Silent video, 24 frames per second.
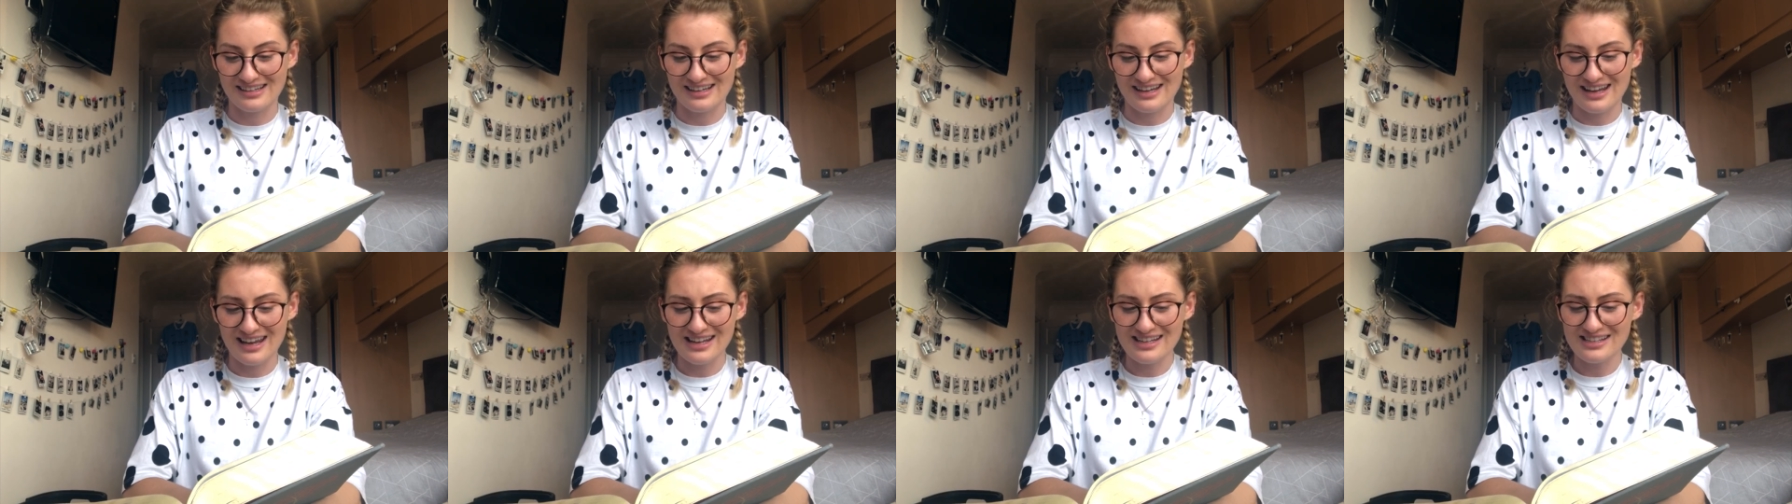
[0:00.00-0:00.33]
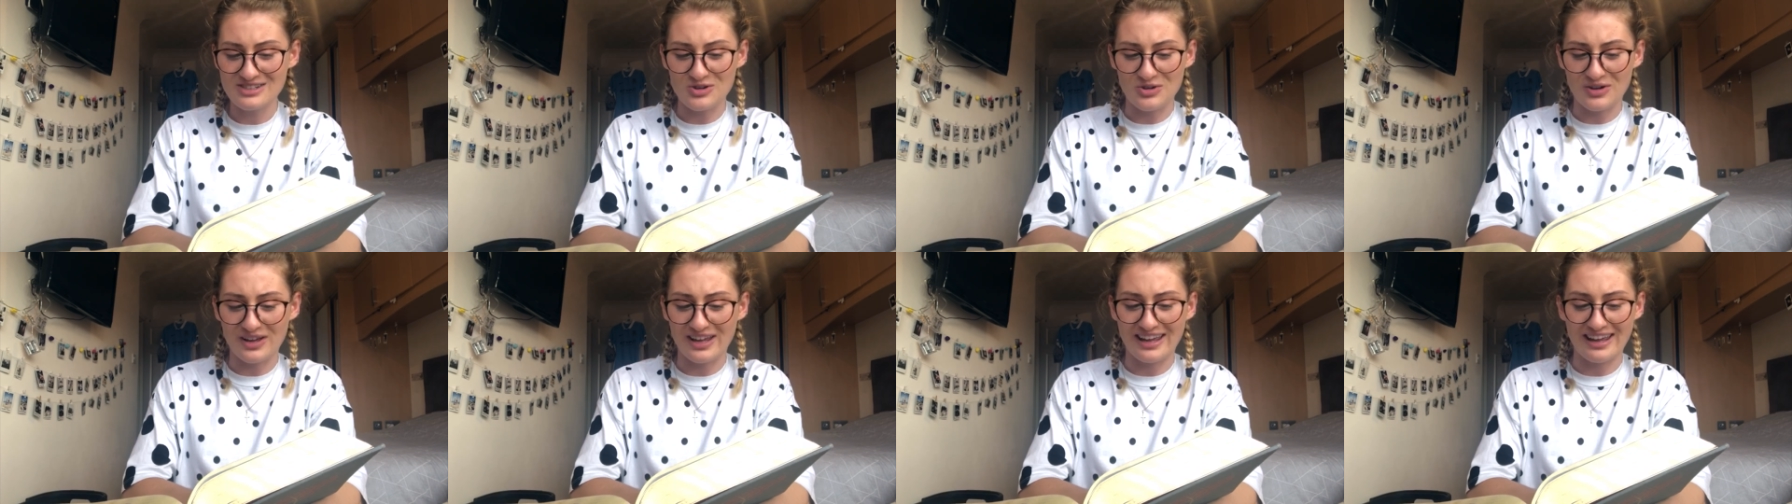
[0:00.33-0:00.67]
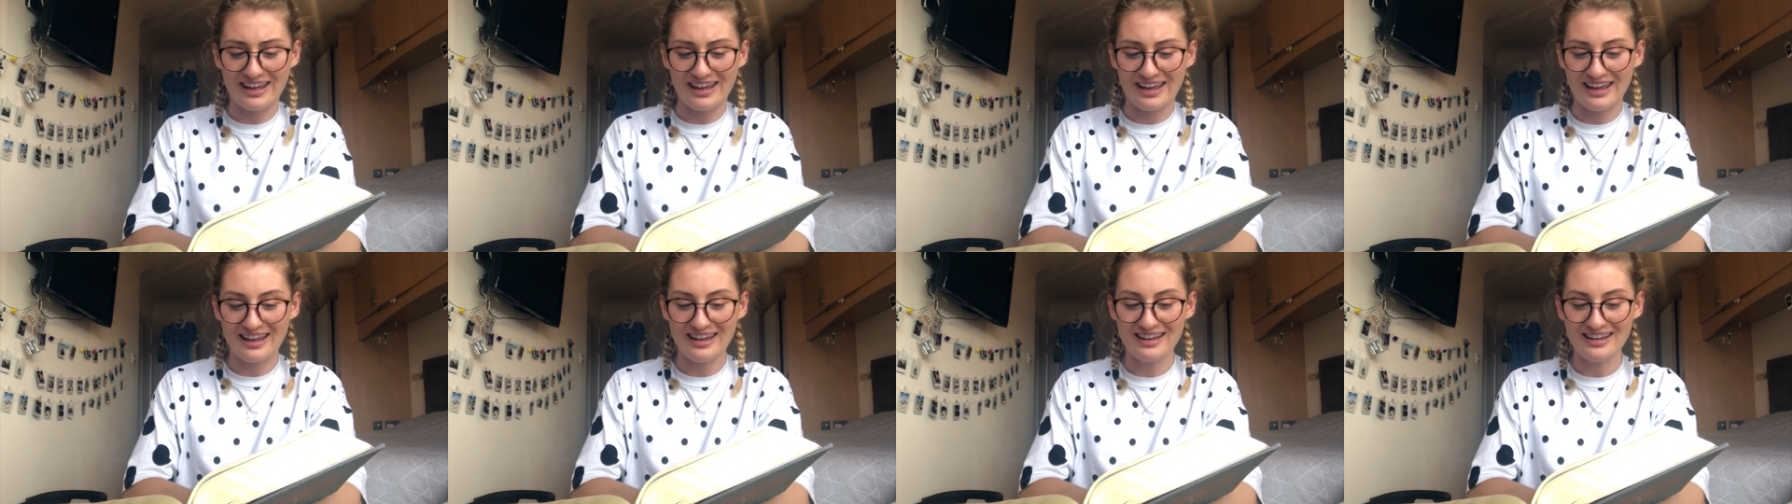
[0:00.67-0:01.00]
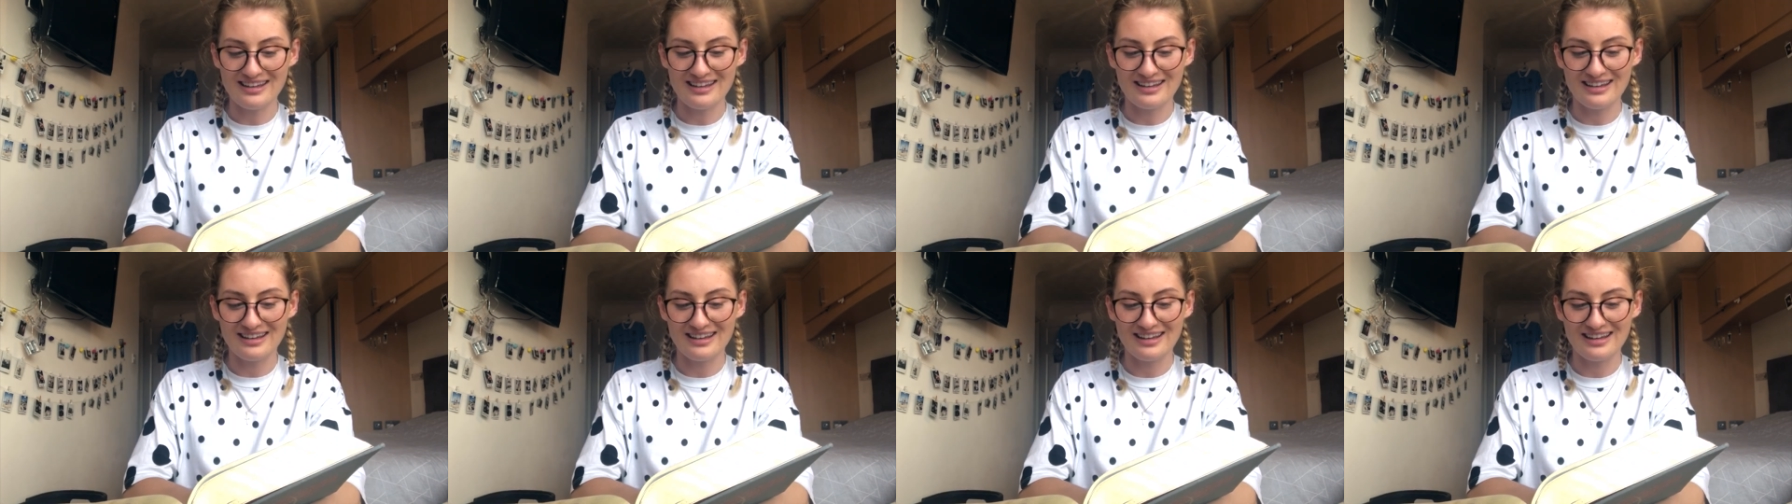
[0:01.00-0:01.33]
He's not here,
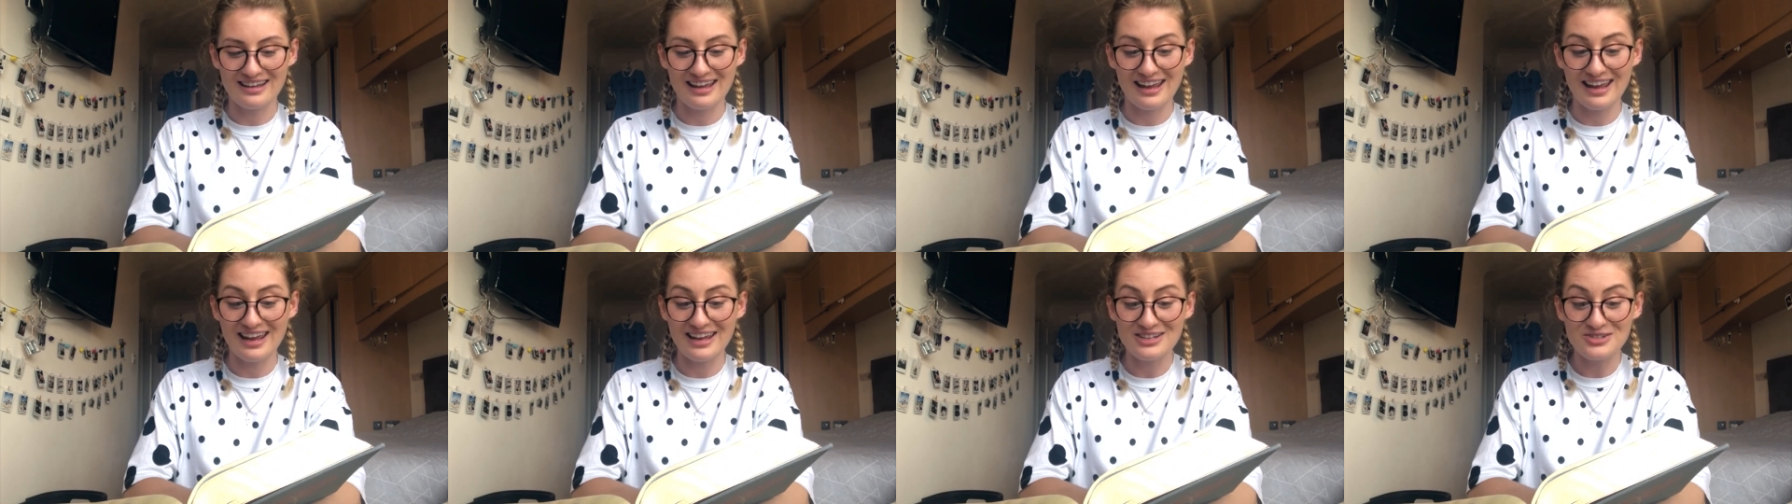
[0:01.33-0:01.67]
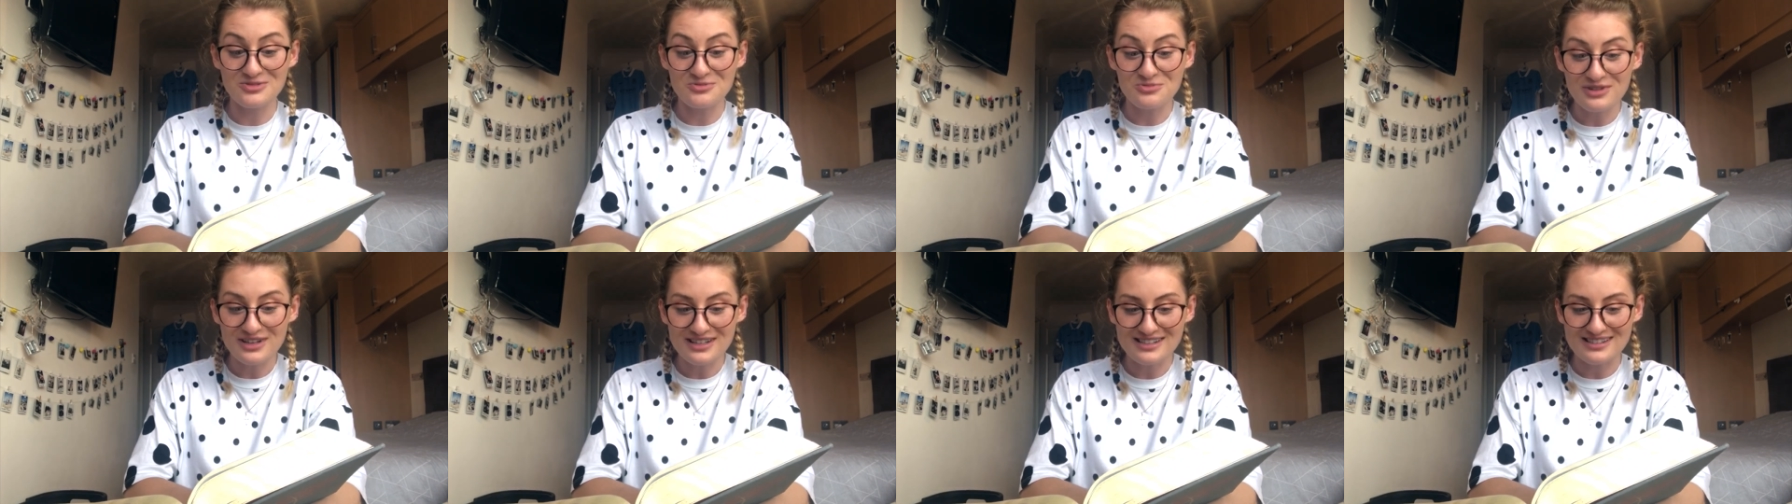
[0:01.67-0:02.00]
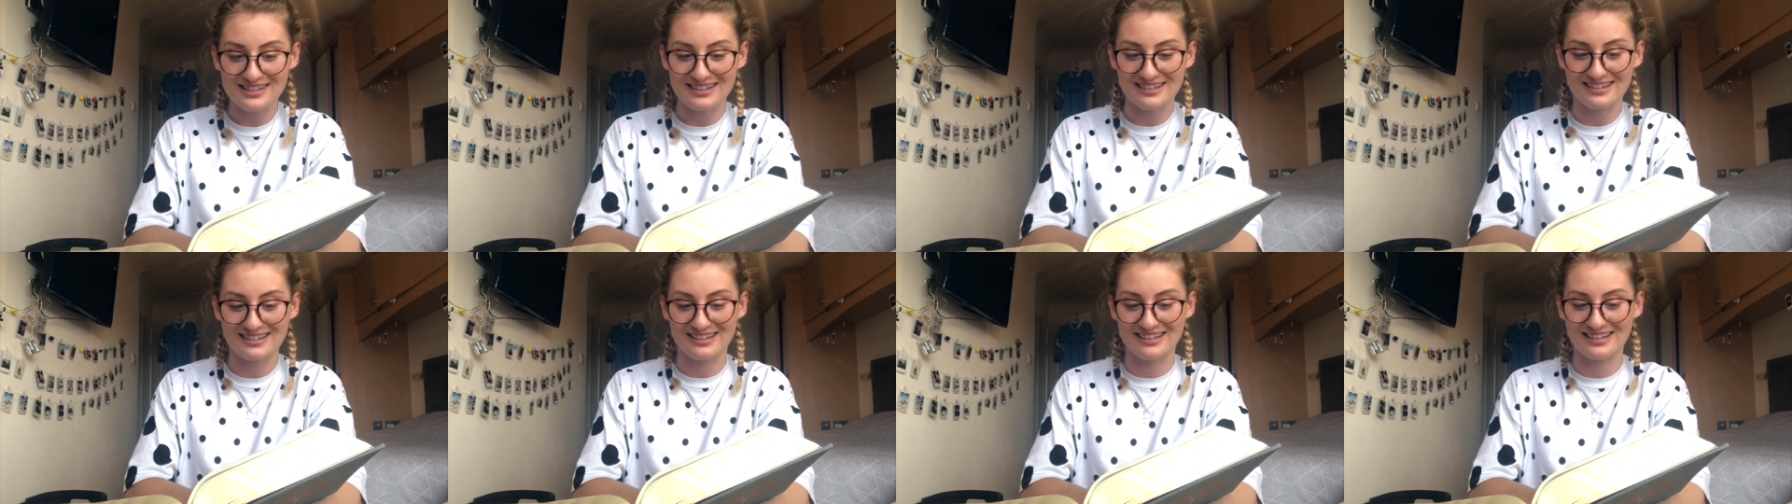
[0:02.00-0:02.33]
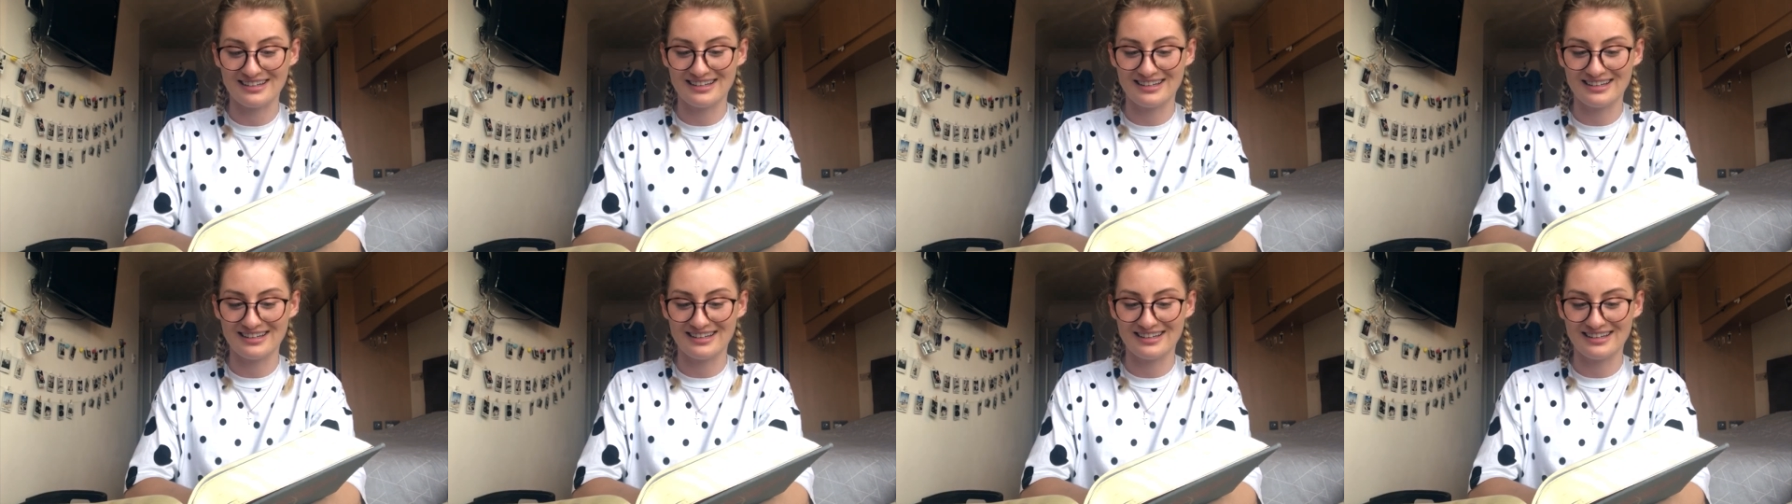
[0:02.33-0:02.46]
he has risen.